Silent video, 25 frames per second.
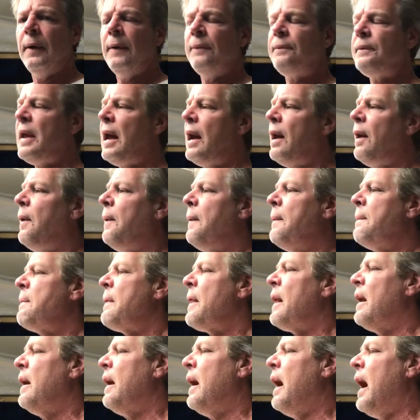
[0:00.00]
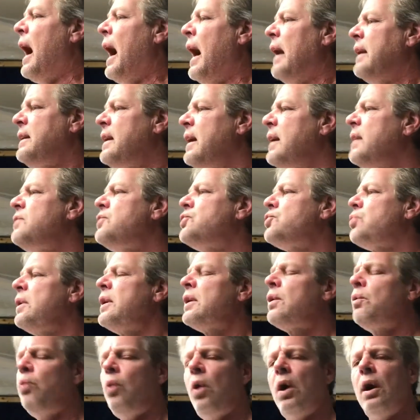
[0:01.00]
Now, I did
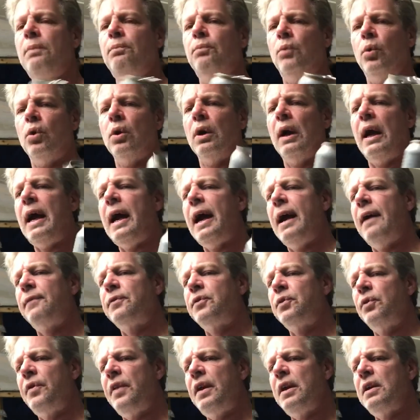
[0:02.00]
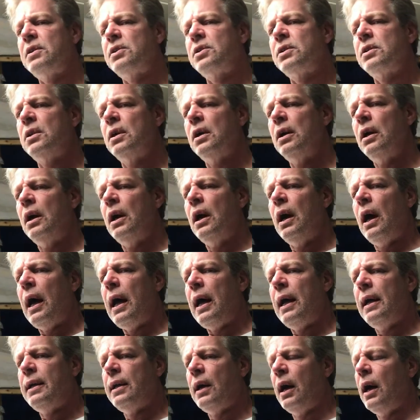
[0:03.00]
drink one more after this,
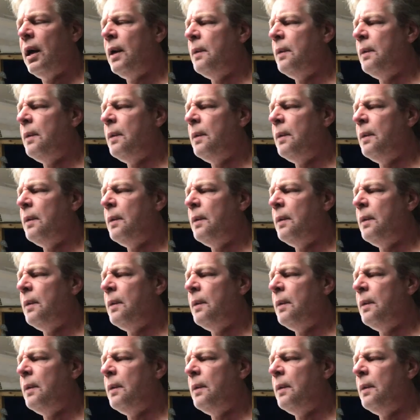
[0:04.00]
and